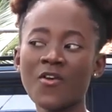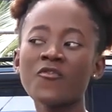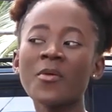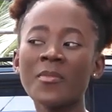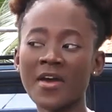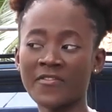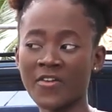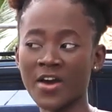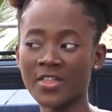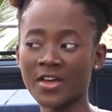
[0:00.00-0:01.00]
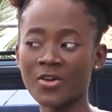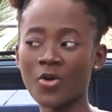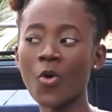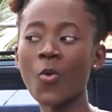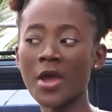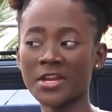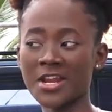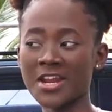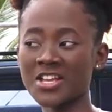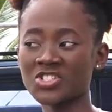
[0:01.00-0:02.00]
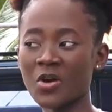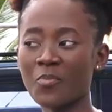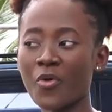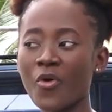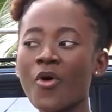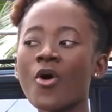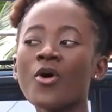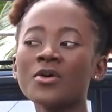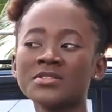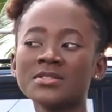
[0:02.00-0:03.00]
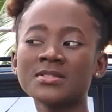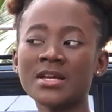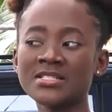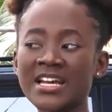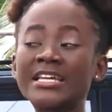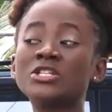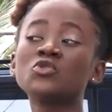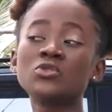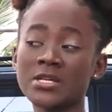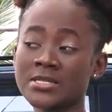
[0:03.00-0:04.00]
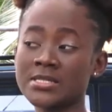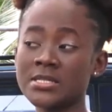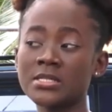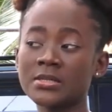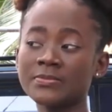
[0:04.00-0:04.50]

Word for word: from her father, Owoahene Nana Acheampong, or sister Gyakie to succeed?